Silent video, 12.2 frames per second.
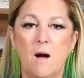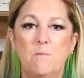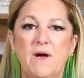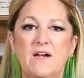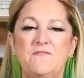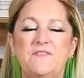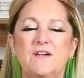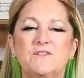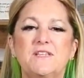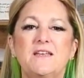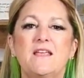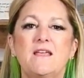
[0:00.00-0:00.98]
But if there's
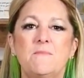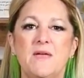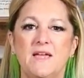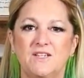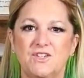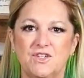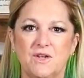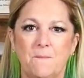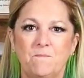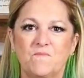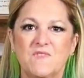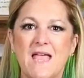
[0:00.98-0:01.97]
an image
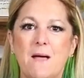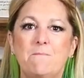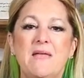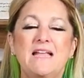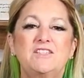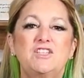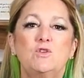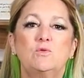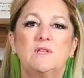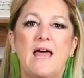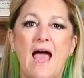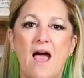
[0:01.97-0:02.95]
that makes you
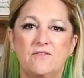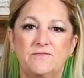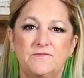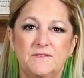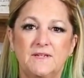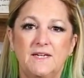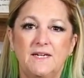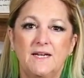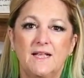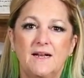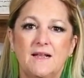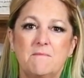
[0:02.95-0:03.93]
laugh,
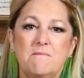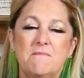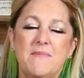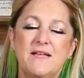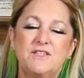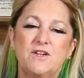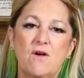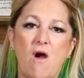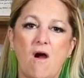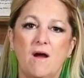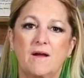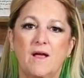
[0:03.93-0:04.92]
makes your
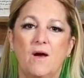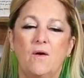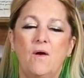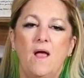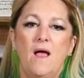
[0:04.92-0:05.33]
heart go,